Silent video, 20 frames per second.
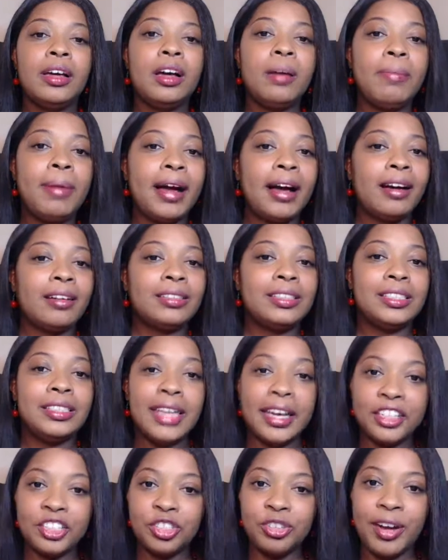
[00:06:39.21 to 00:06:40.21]
about
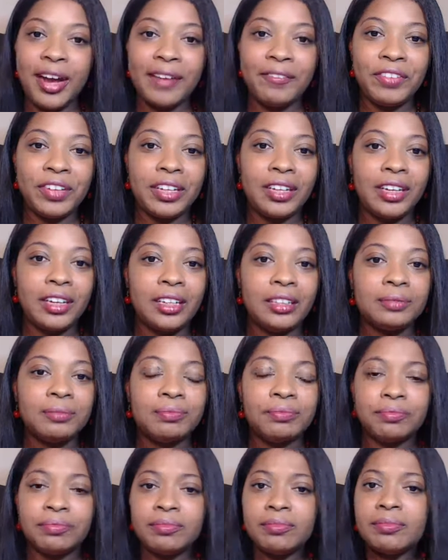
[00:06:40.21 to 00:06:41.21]
sex
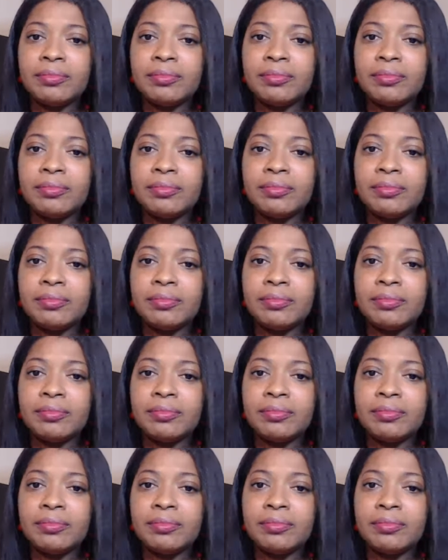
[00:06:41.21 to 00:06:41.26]
trafficking.